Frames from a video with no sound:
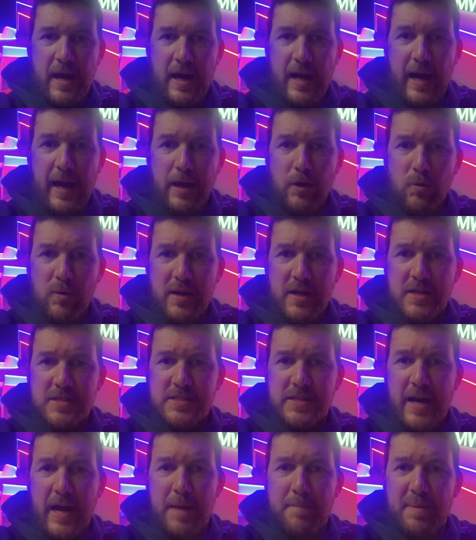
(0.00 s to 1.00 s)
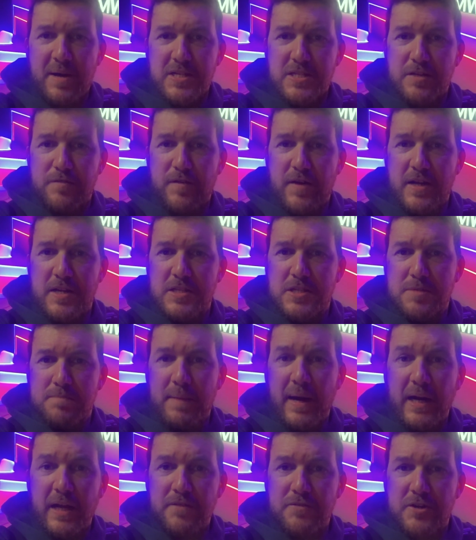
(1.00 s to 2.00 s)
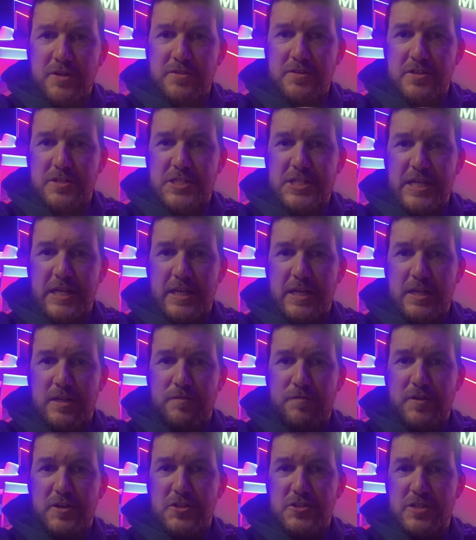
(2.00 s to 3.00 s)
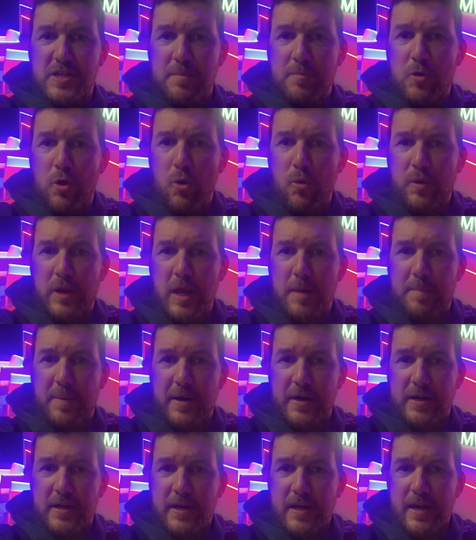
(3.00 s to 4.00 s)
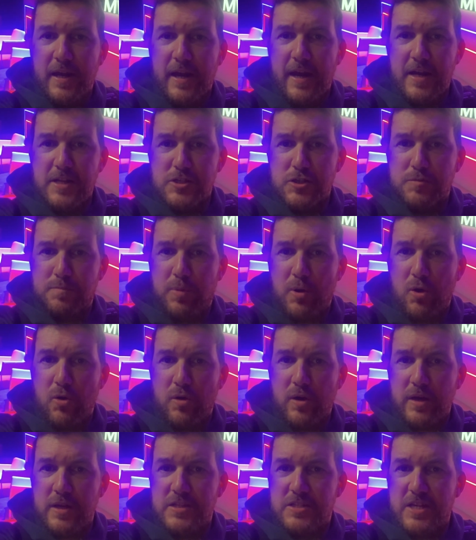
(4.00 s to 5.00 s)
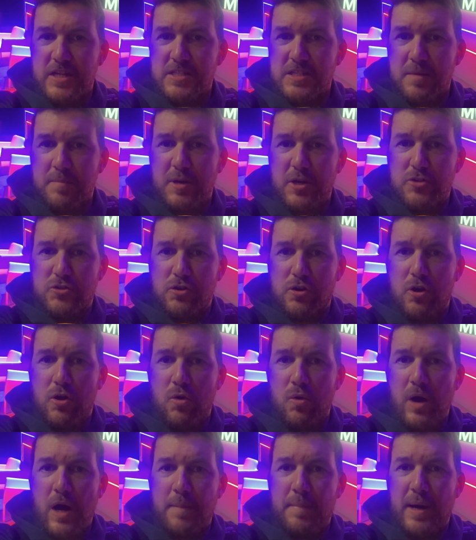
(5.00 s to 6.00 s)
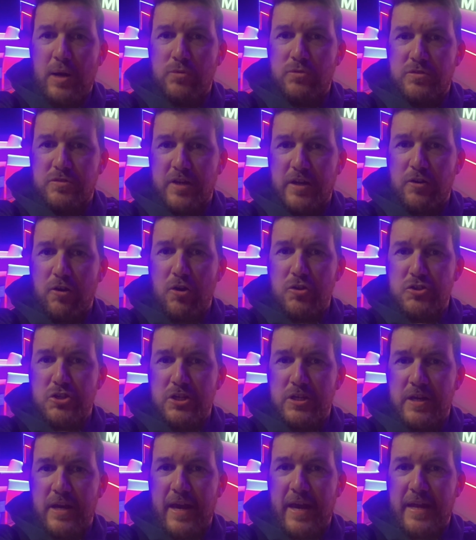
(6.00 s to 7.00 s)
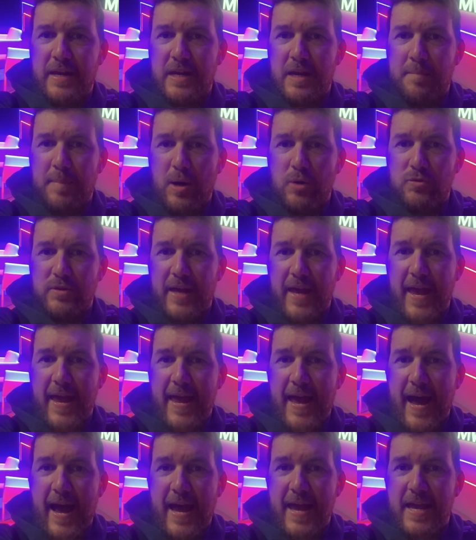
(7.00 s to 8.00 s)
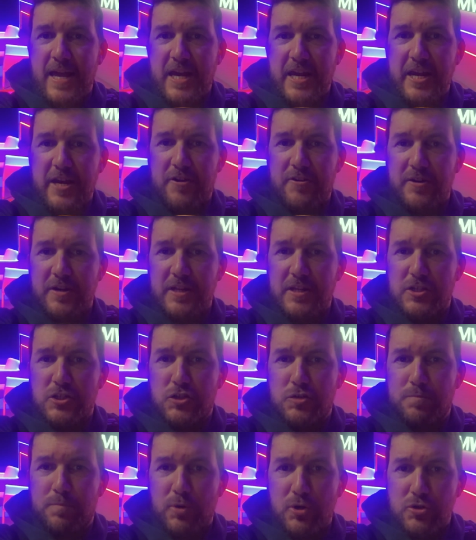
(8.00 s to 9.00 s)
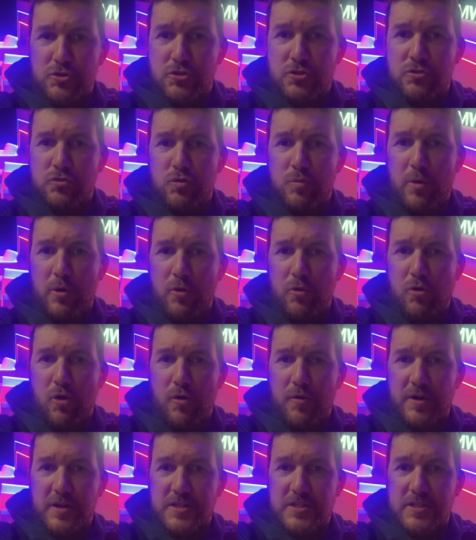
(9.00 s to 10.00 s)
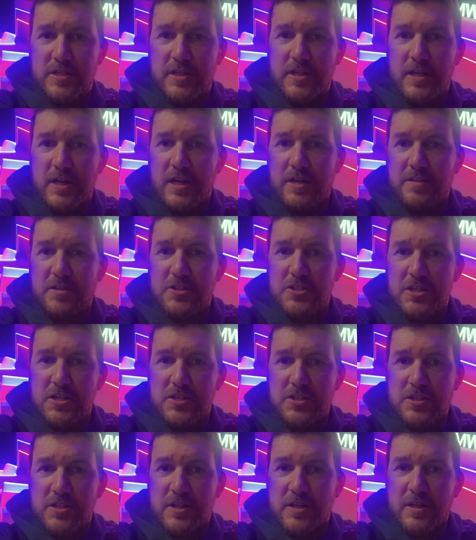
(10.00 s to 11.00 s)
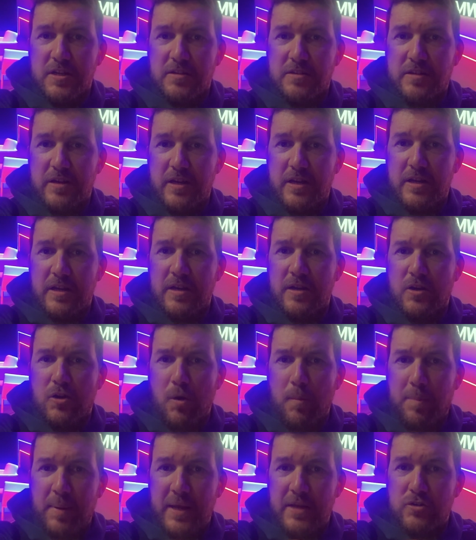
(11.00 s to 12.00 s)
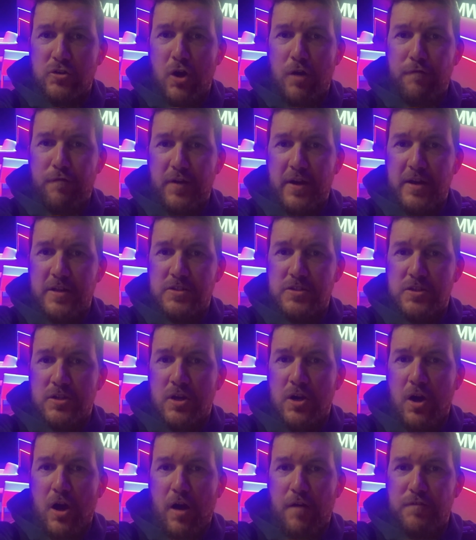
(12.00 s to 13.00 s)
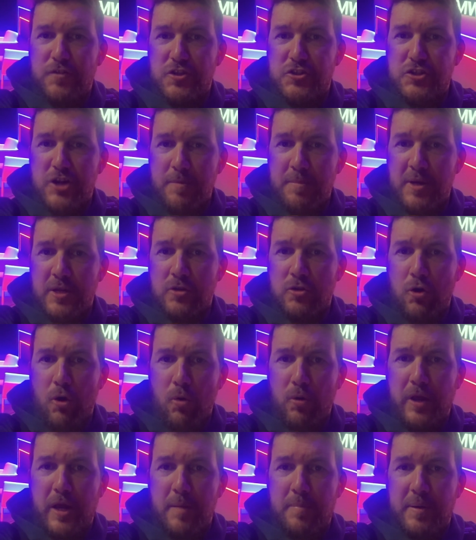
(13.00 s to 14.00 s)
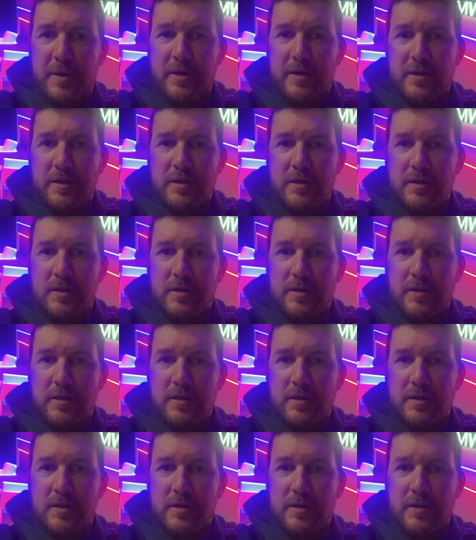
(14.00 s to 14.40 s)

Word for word: Hi Culés, hi Barca fans. Marc-André Ter Stegen, first team goalkeeper, has spoke just a minute ago about technology and about AI here in a Sports Tomorrow Congress. This is the complete conference of the German goalkeeper.